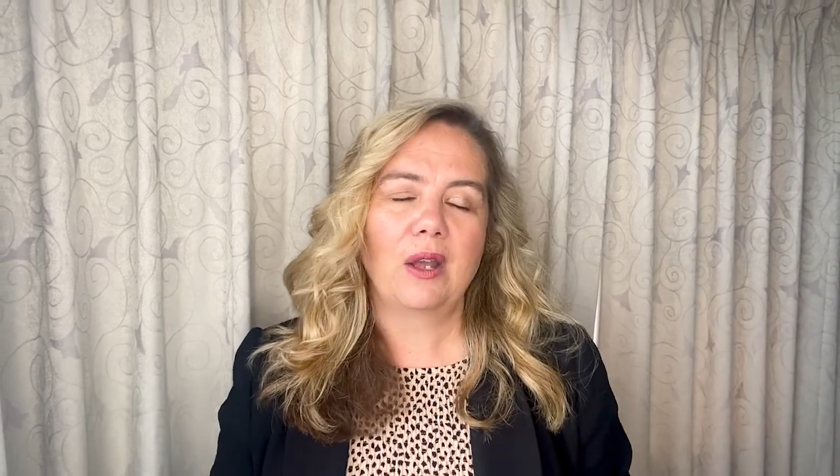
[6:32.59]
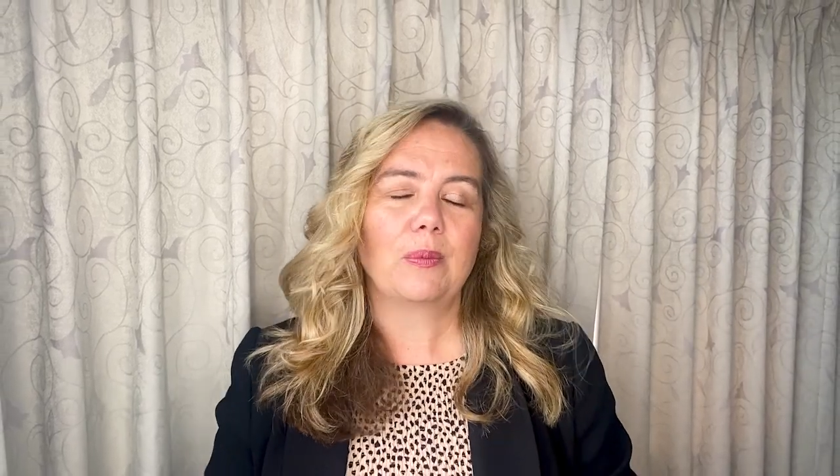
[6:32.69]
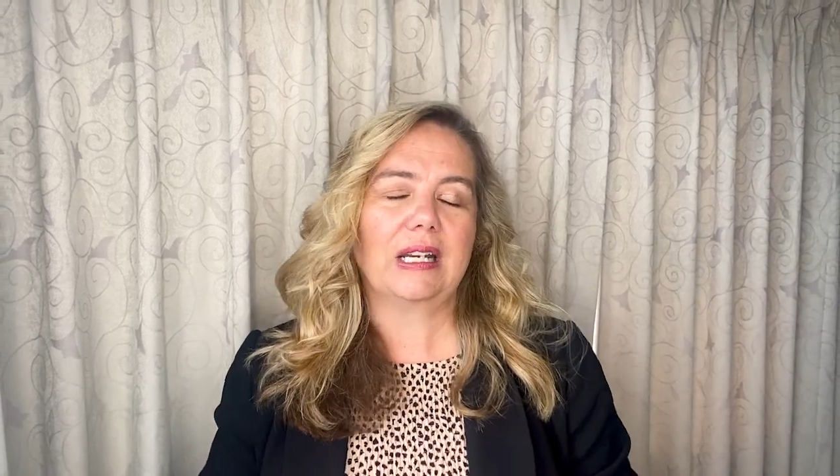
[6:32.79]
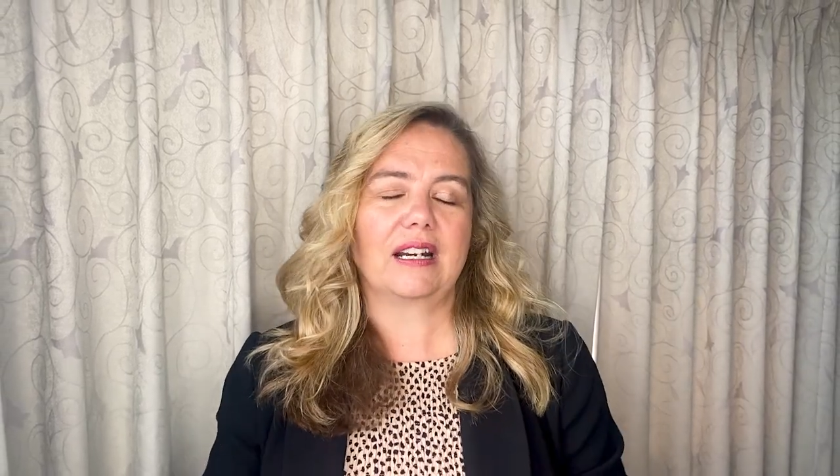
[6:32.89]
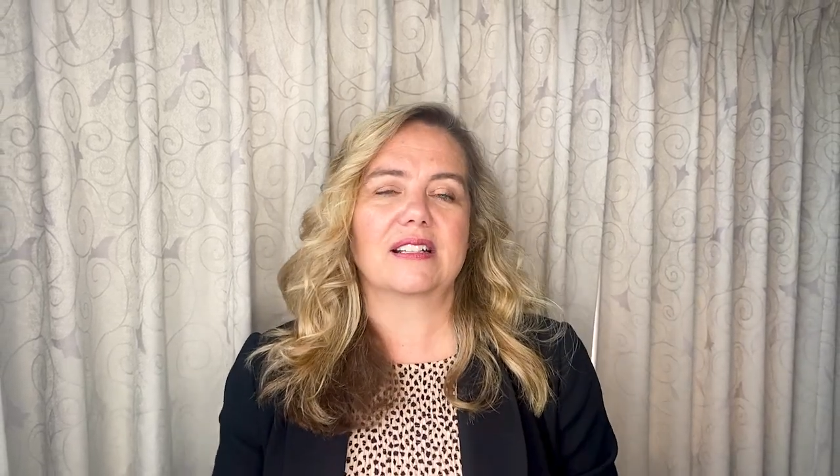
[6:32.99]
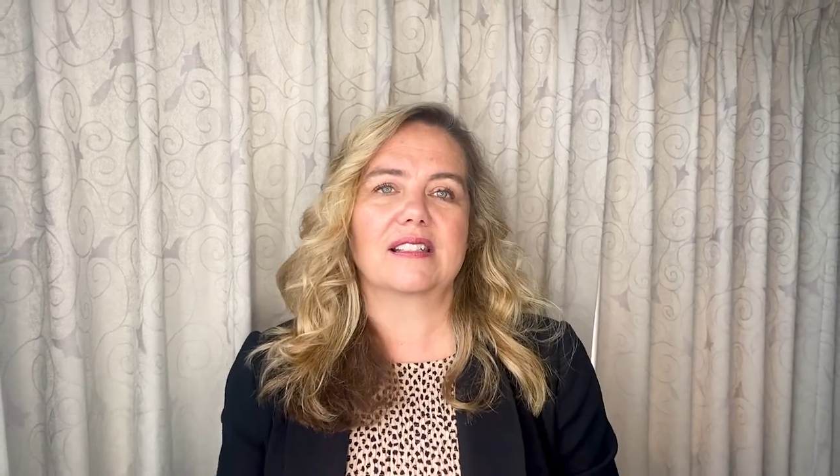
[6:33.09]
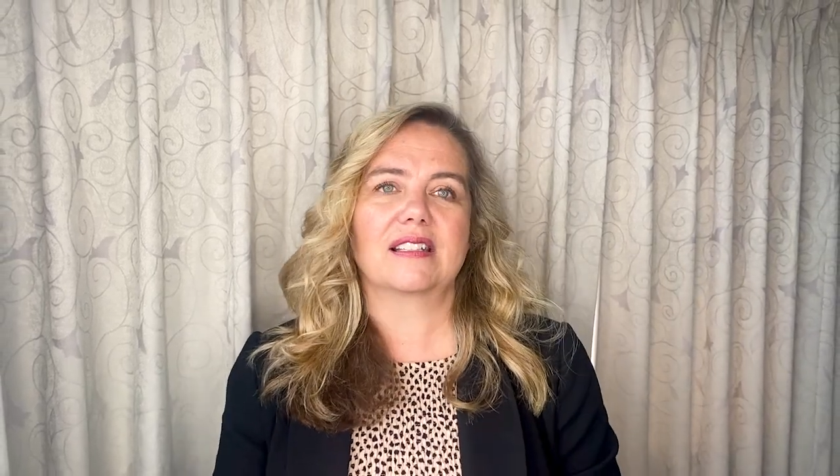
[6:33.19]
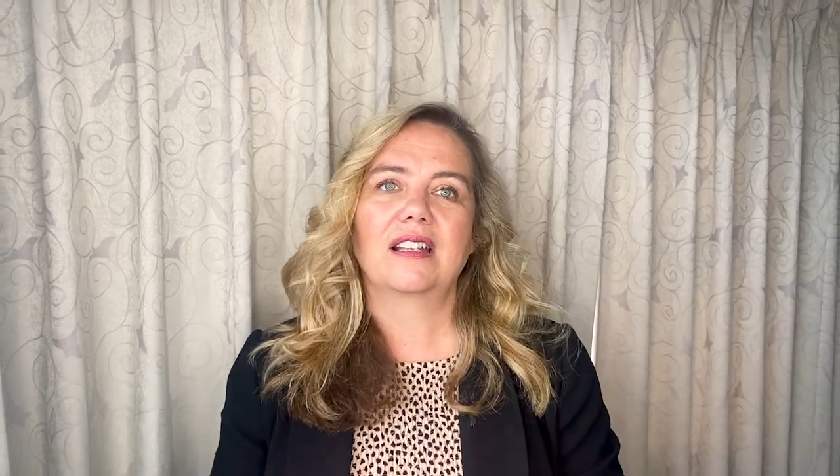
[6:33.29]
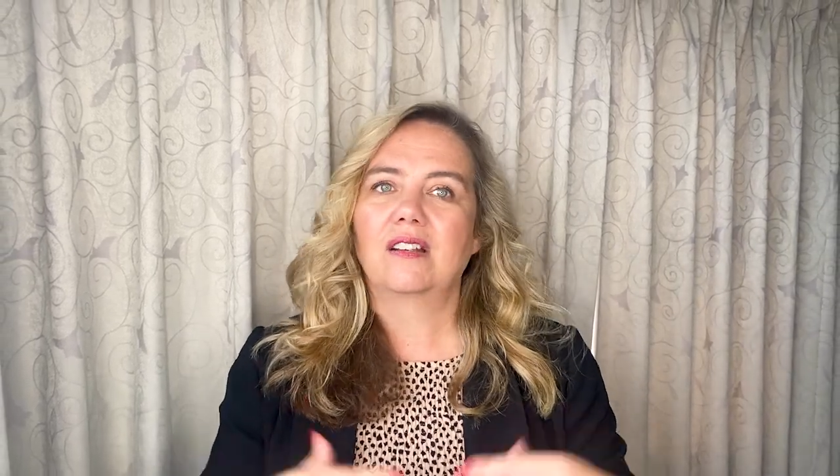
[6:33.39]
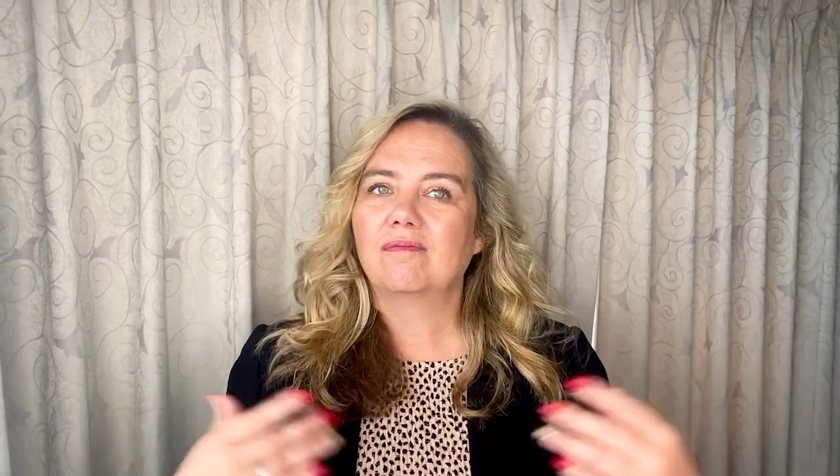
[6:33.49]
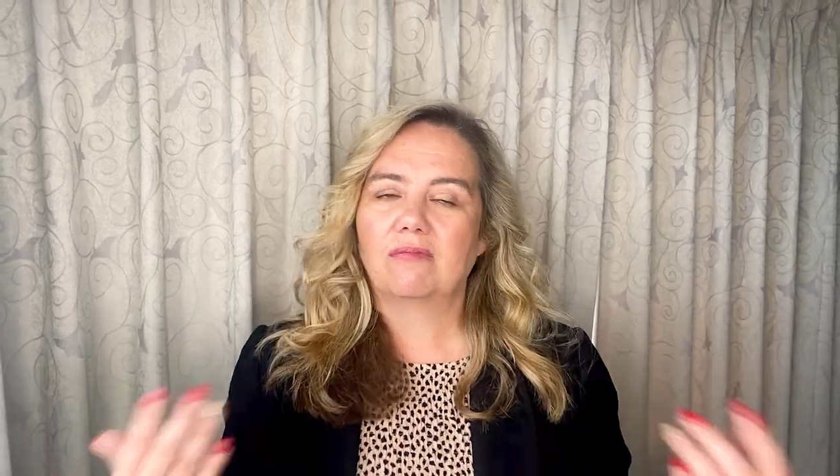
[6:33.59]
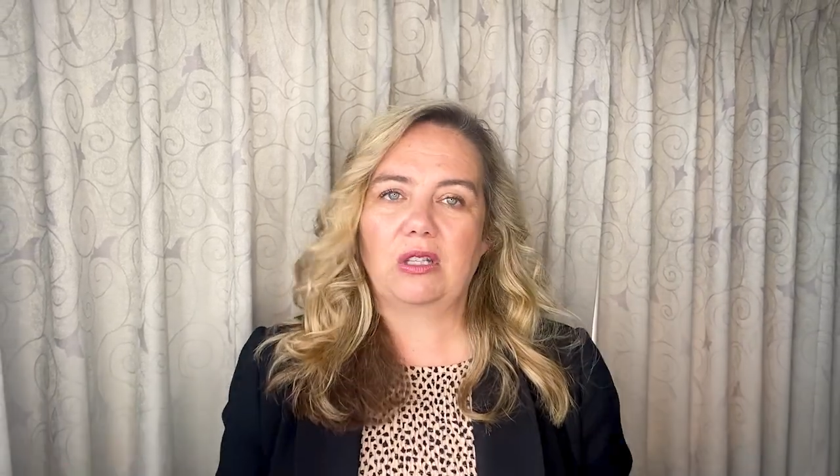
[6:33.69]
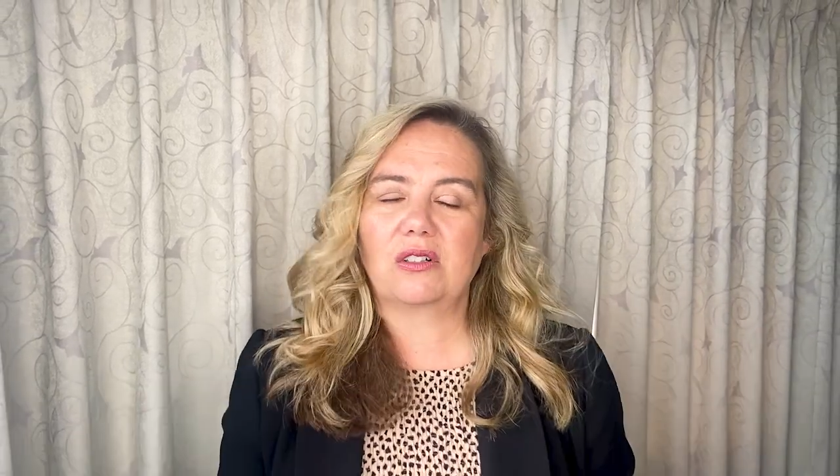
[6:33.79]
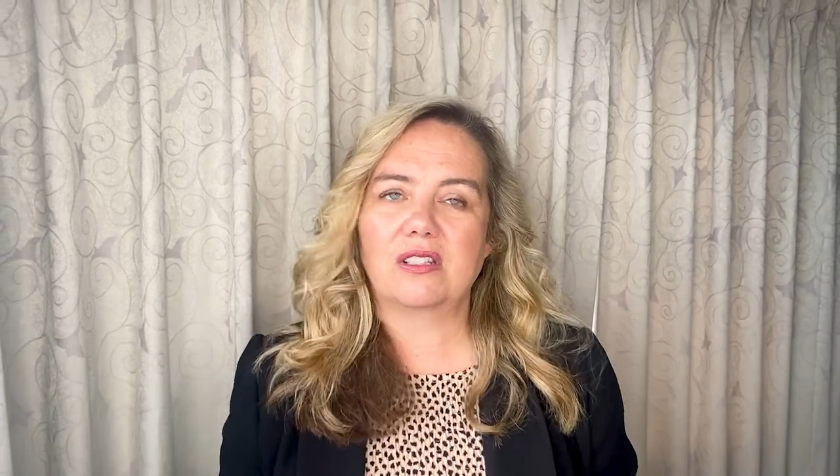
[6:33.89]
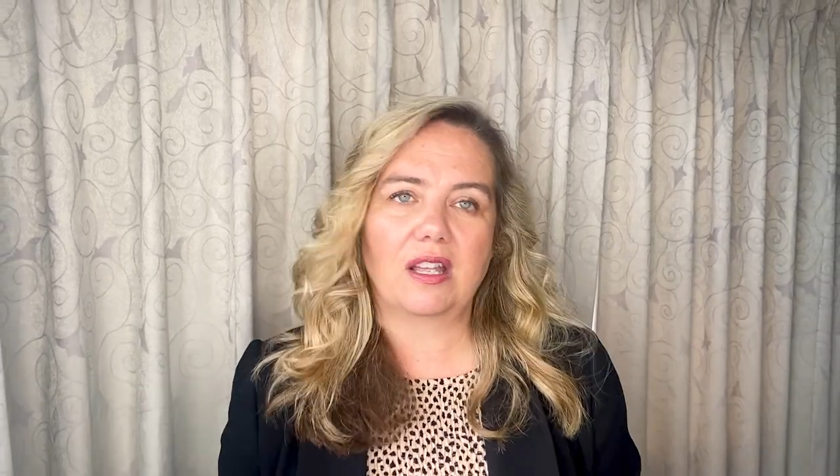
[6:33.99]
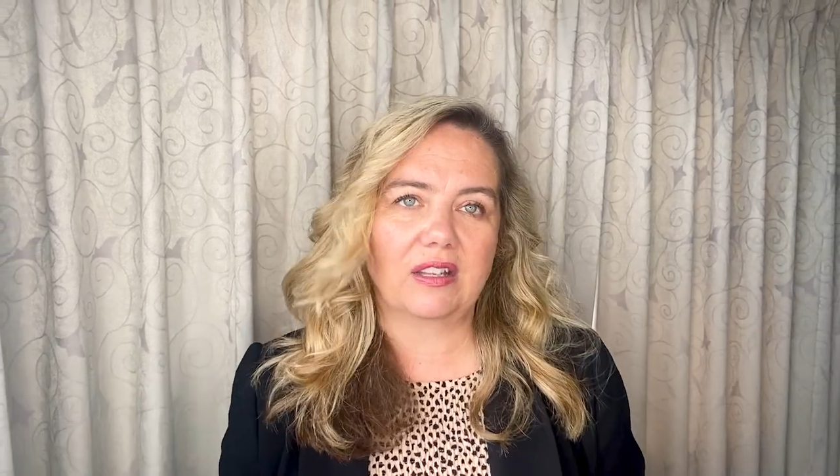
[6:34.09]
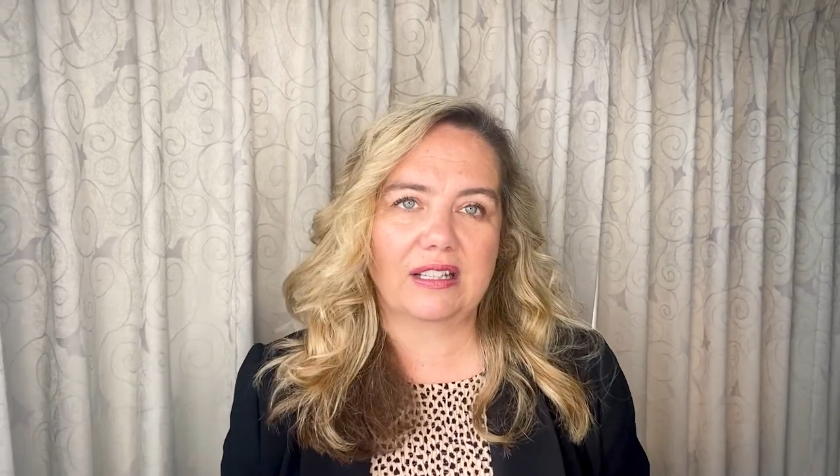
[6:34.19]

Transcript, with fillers: because there's nothing